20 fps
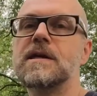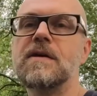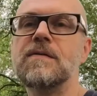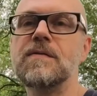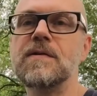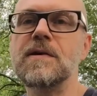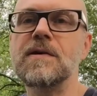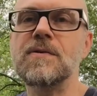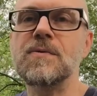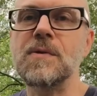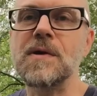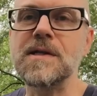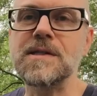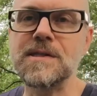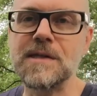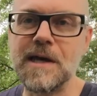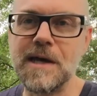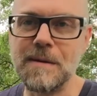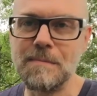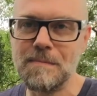having a great
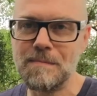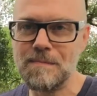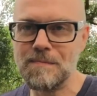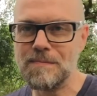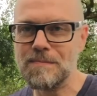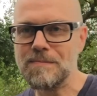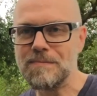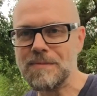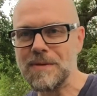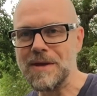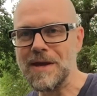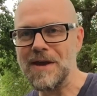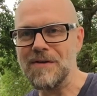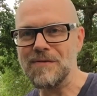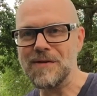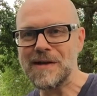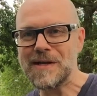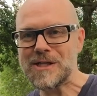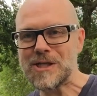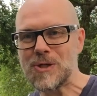time,
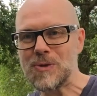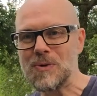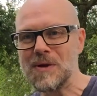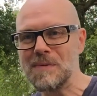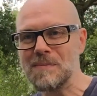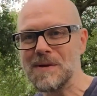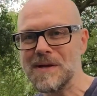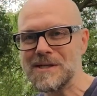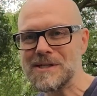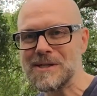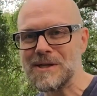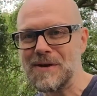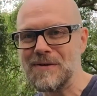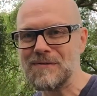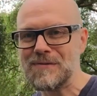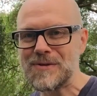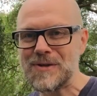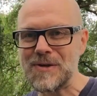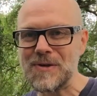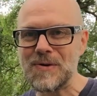having a swim and stuff,
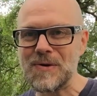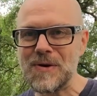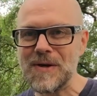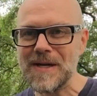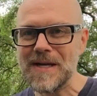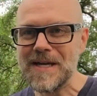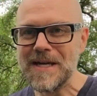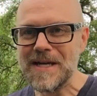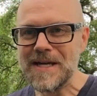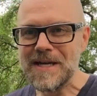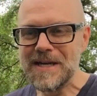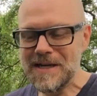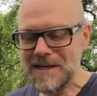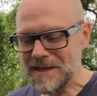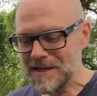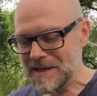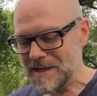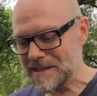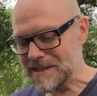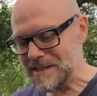so
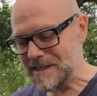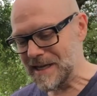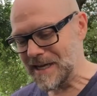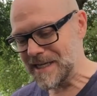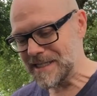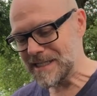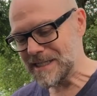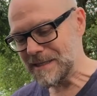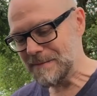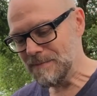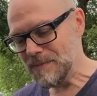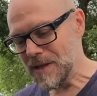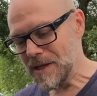that's nice.